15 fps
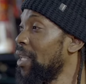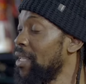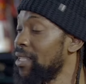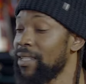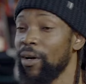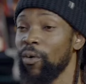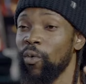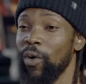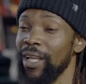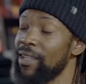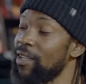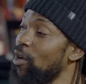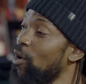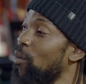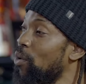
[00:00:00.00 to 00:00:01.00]
there's a
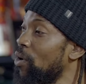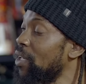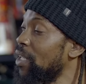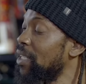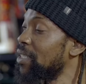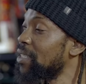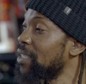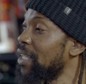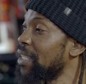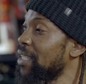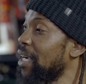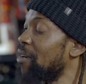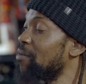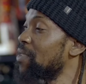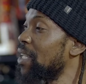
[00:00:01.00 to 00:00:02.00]
worthy opponent
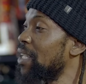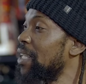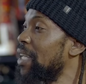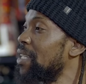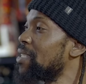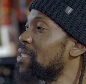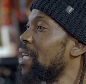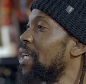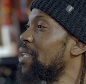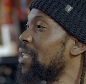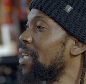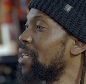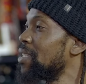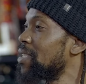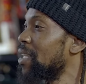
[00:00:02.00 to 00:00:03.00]
that comes and they say
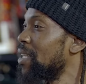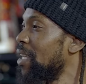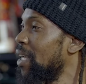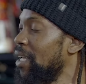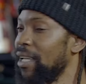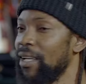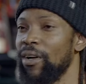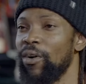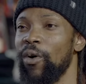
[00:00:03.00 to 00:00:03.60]
things and they